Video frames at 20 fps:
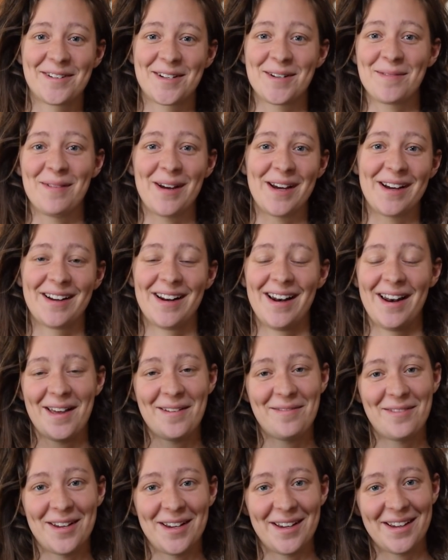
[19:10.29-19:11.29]
to make
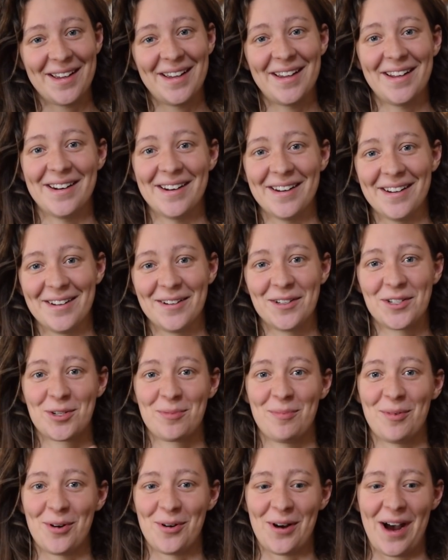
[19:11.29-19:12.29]
living in a
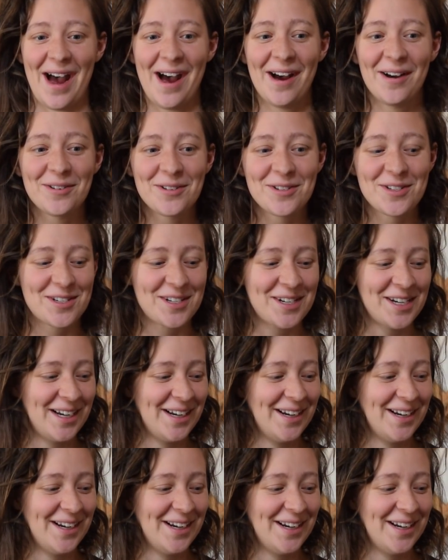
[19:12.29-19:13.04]
small house,